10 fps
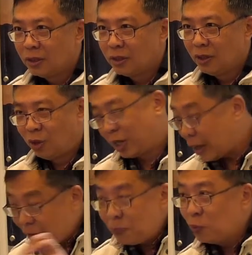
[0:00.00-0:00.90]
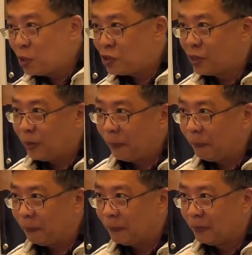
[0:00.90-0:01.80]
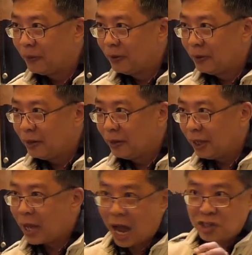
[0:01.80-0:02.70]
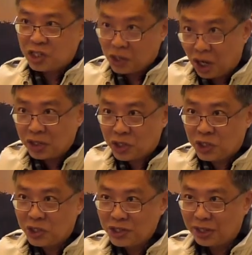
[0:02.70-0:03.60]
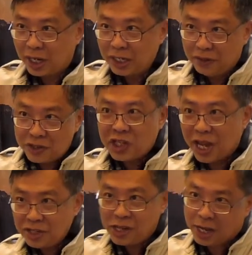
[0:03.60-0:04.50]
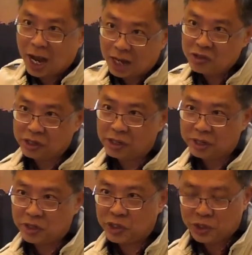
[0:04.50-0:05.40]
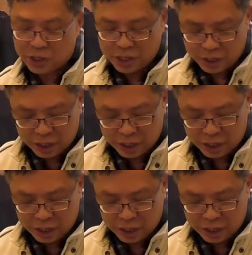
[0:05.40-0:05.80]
The Lord gave them the wisdom. They cast lots, right? In this case, they cast lots.